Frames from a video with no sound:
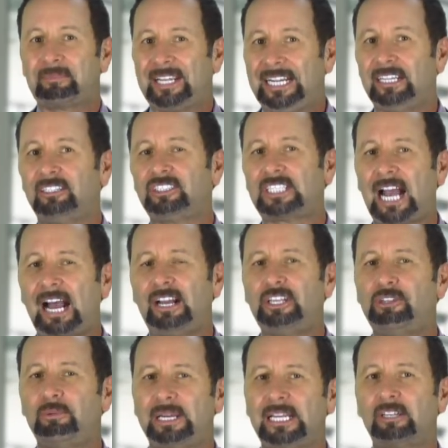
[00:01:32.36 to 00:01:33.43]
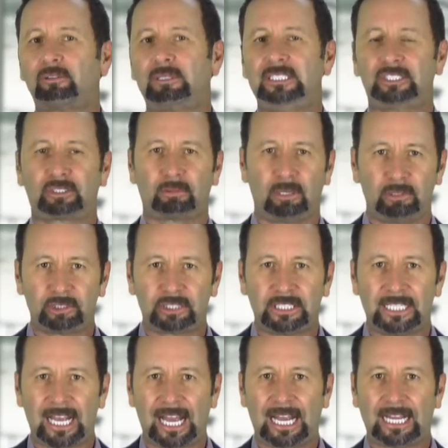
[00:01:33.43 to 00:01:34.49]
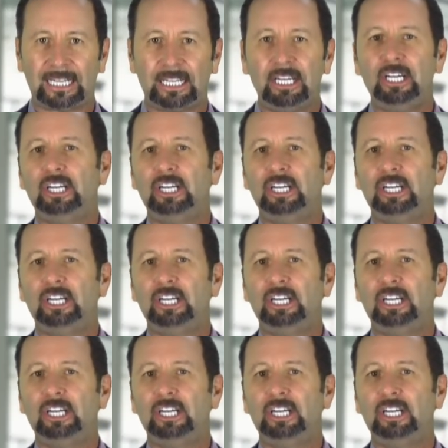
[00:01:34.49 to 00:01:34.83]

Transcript: Here's how you increase gross today.